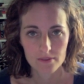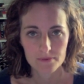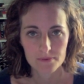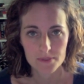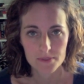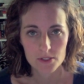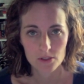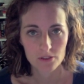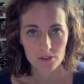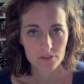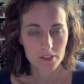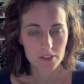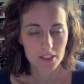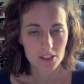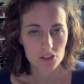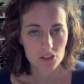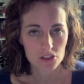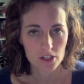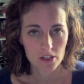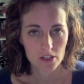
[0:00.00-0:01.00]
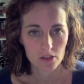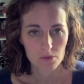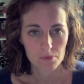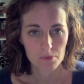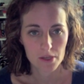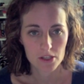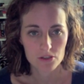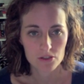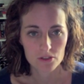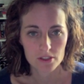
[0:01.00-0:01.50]
So if it gets shared on
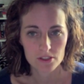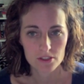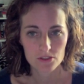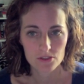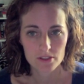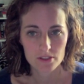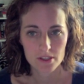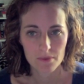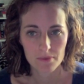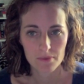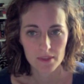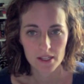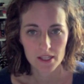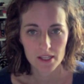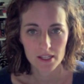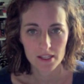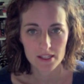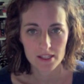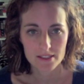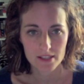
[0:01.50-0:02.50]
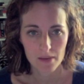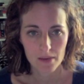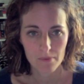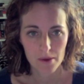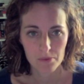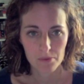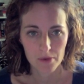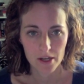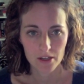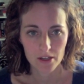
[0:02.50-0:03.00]
Pinterest or something, it's got my
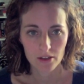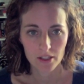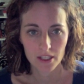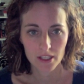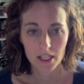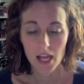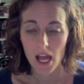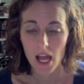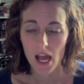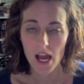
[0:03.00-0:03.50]
brand on it.